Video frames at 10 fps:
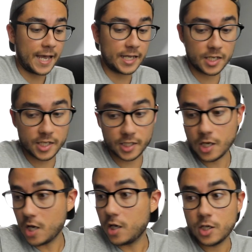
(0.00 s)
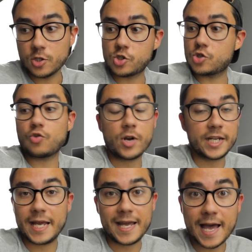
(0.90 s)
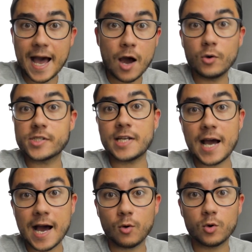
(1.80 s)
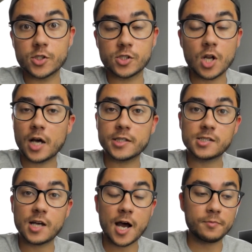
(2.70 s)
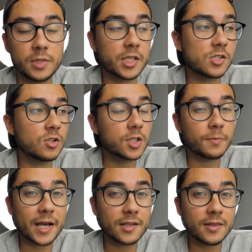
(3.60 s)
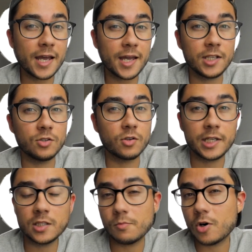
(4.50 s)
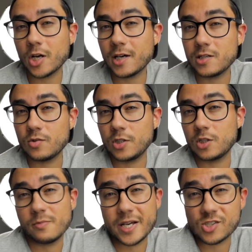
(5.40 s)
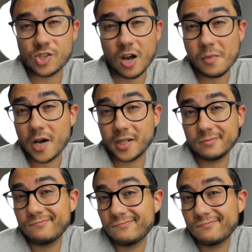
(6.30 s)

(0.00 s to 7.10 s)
editing straight hours and hours nonstop, because you'll look back at that and you'll end up probably not doing your best job on it.